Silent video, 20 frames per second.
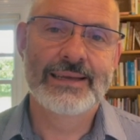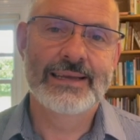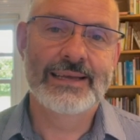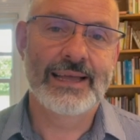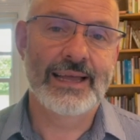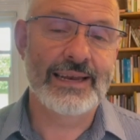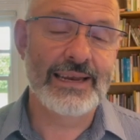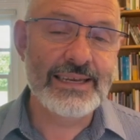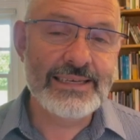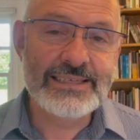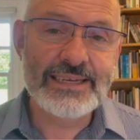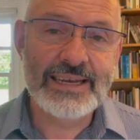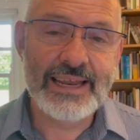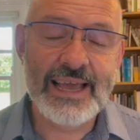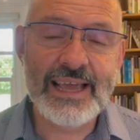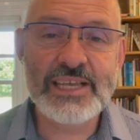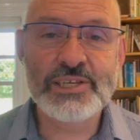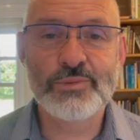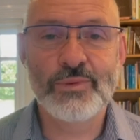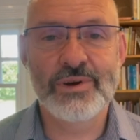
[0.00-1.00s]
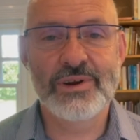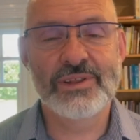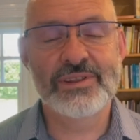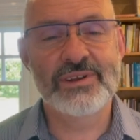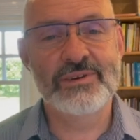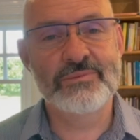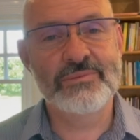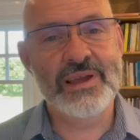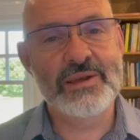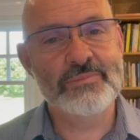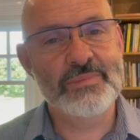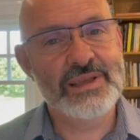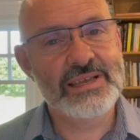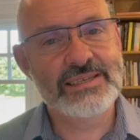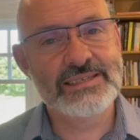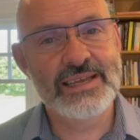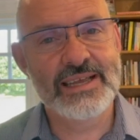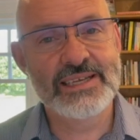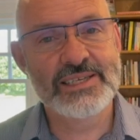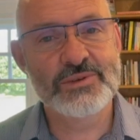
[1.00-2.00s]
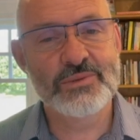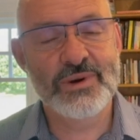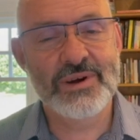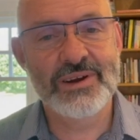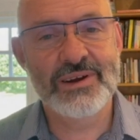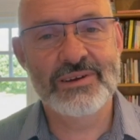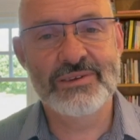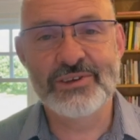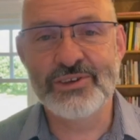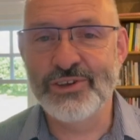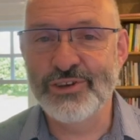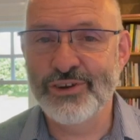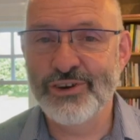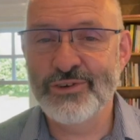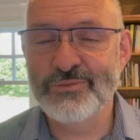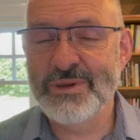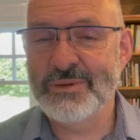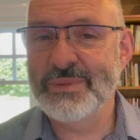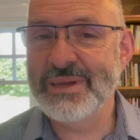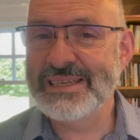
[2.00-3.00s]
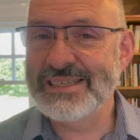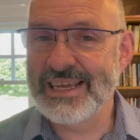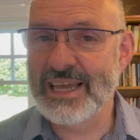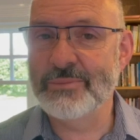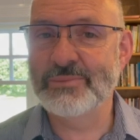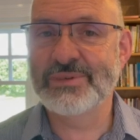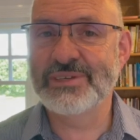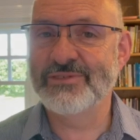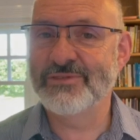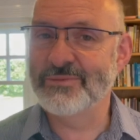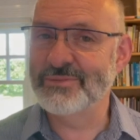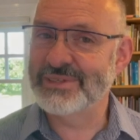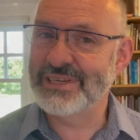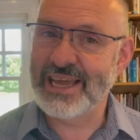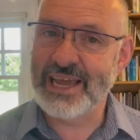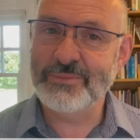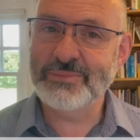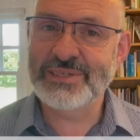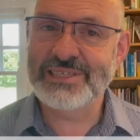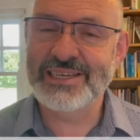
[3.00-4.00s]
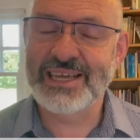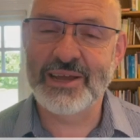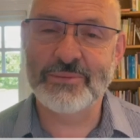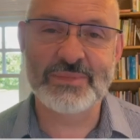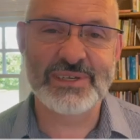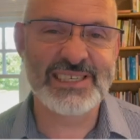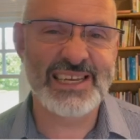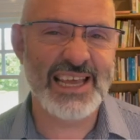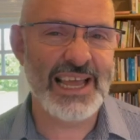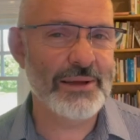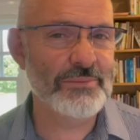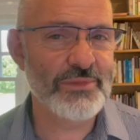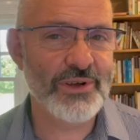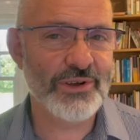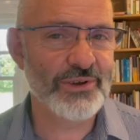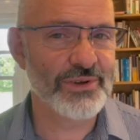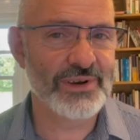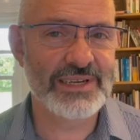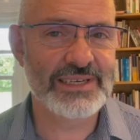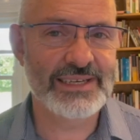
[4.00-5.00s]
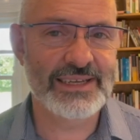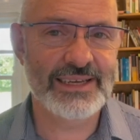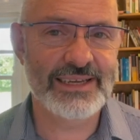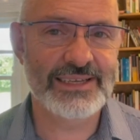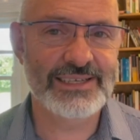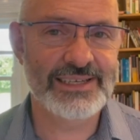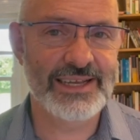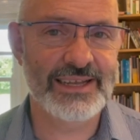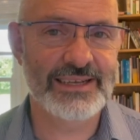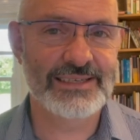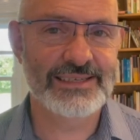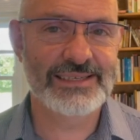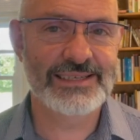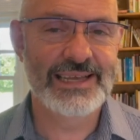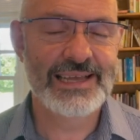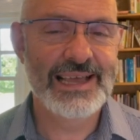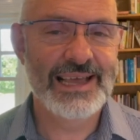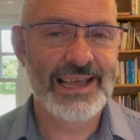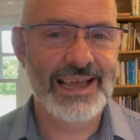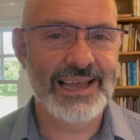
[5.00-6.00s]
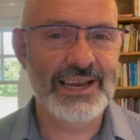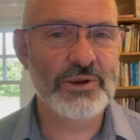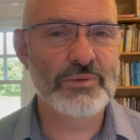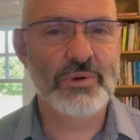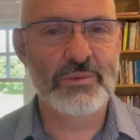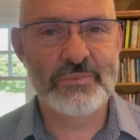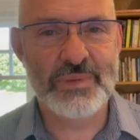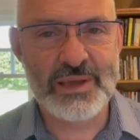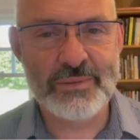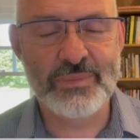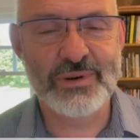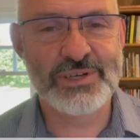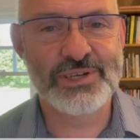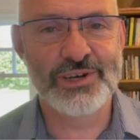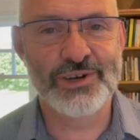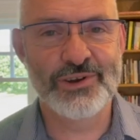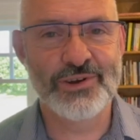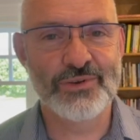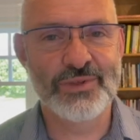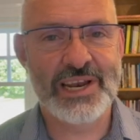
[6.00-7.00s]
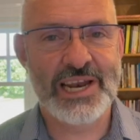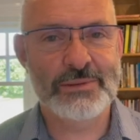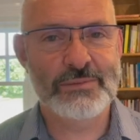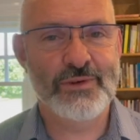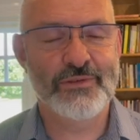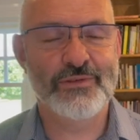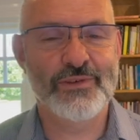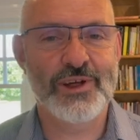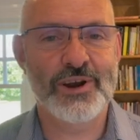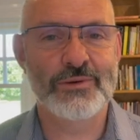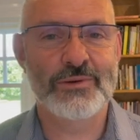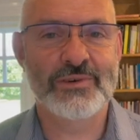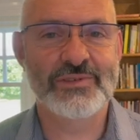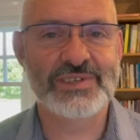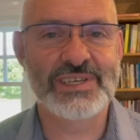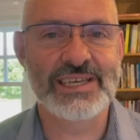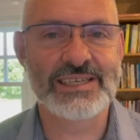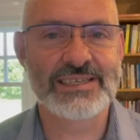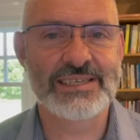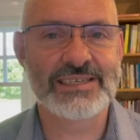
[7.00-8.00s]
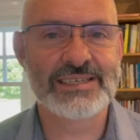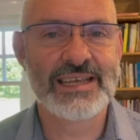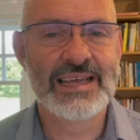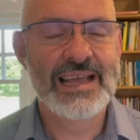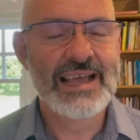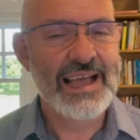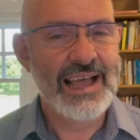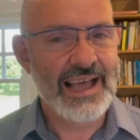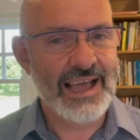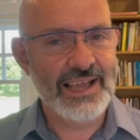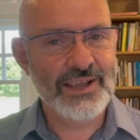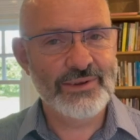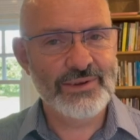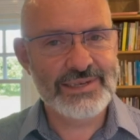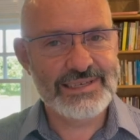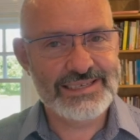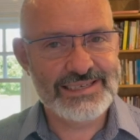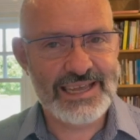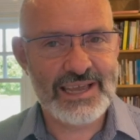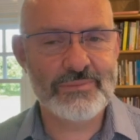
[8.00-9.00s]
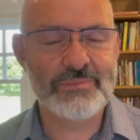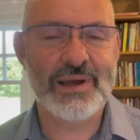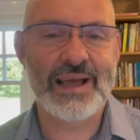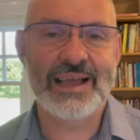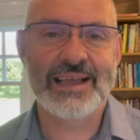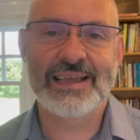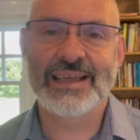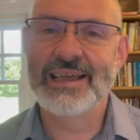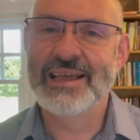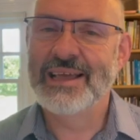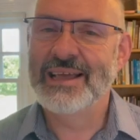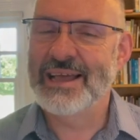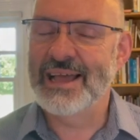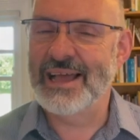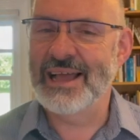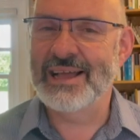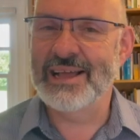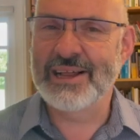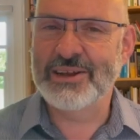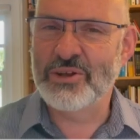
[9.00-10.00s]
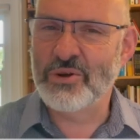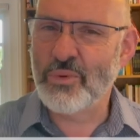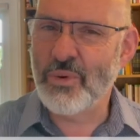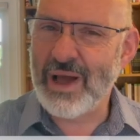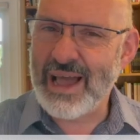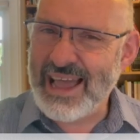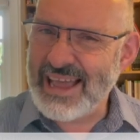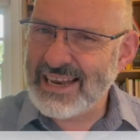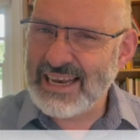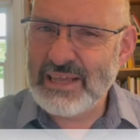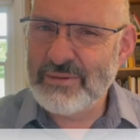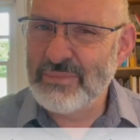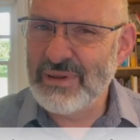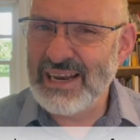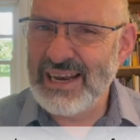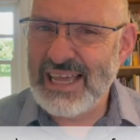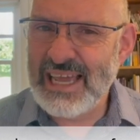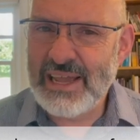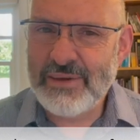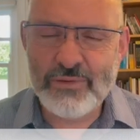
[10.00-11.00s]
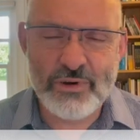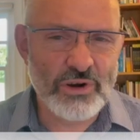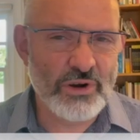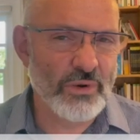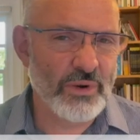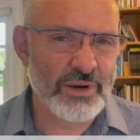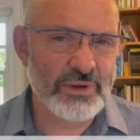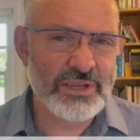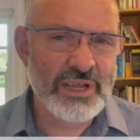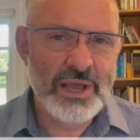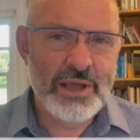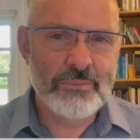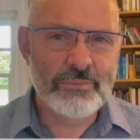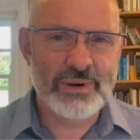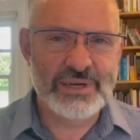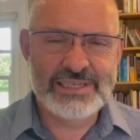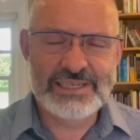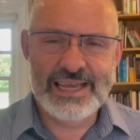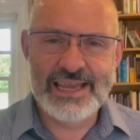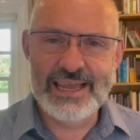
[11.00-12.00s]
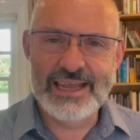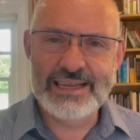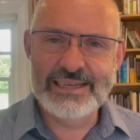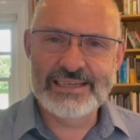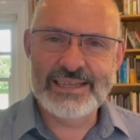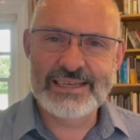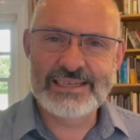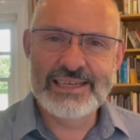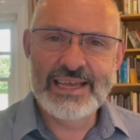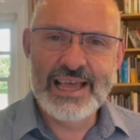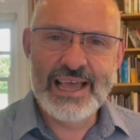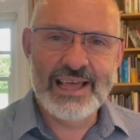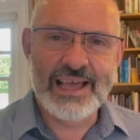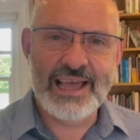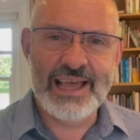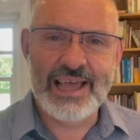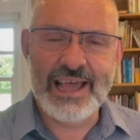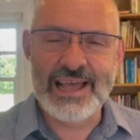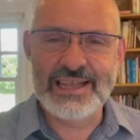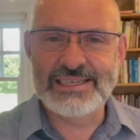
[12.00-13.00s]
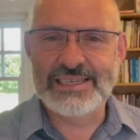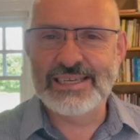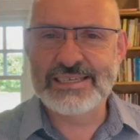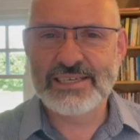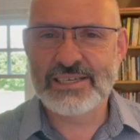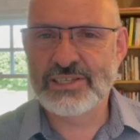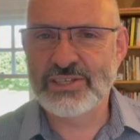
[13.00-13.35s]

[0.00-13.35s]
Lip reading: And in today's world, there might be a sense where you're maybe tempted from time to time to say, I'm not going to take a chance. I don't want people to know that I'm a follower of Jesus. I'm going to stay back and quietly believe, or going to pretend that Jesus